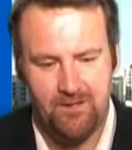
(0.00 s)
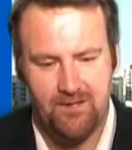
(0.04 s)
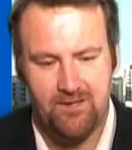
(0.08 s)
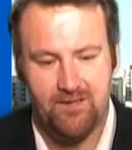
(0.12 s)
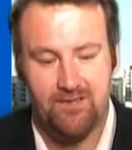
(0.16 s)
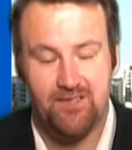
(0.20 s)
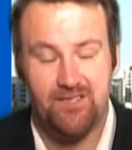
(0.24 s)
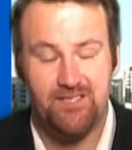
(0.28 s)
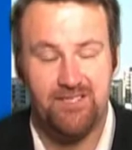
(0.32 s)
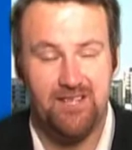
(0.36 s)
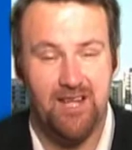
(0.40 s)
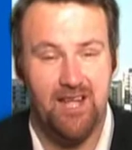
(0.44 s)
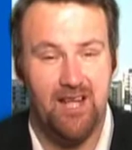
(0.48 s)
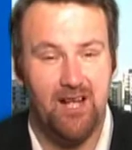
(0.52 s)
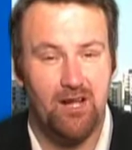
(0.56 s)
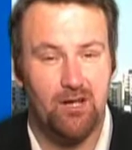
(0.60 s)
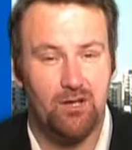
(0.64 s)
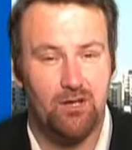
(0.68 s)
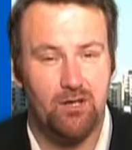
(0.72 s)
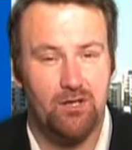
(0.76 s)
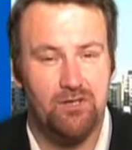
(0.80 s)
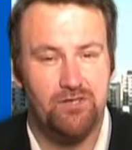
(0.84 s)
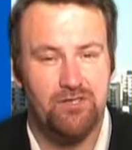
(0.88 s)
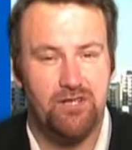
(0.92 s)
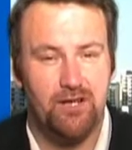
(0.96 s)
The Dow
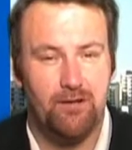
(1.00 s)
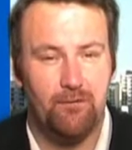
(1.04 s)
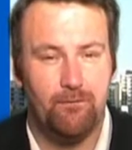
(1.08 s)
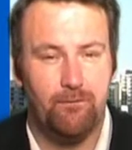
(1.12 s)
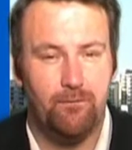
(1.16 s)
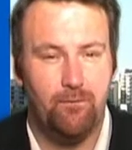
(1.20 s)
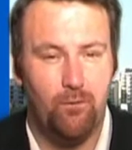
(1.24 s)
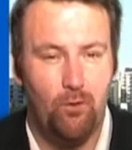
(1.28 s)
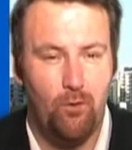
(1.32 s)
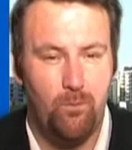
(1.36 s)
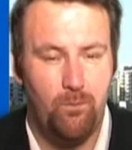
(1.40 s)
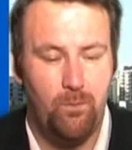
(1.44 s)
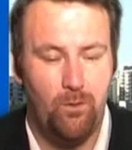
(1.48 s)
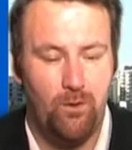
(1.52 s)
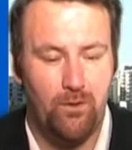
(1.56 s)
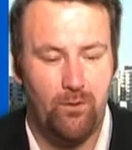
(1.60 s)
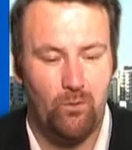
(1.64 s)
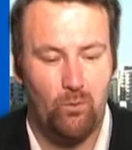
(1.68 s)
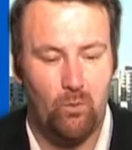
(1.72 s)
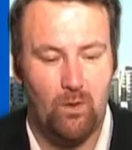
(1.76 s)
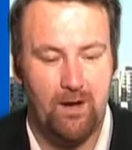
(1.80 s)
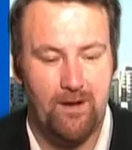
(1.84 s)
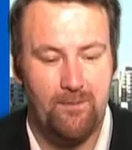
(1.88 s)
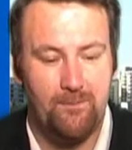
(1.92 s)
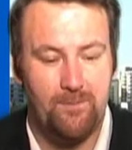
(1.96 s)
closed down
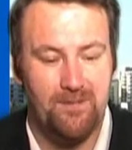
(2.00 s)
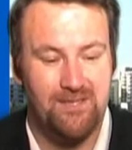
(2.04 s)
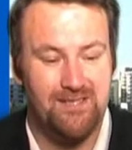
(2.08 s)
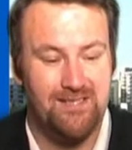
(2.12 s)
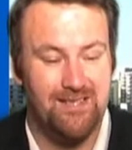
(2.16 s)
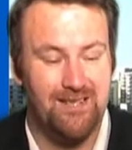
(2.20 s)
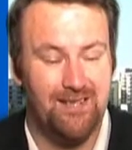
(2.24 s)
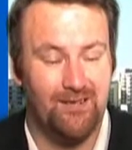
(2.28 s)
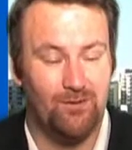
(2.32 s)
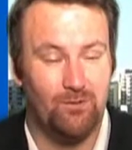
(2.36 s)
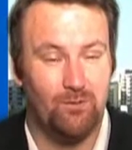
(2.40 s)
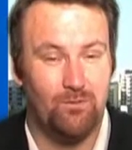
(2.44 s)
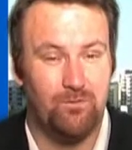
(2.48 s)
4.1%,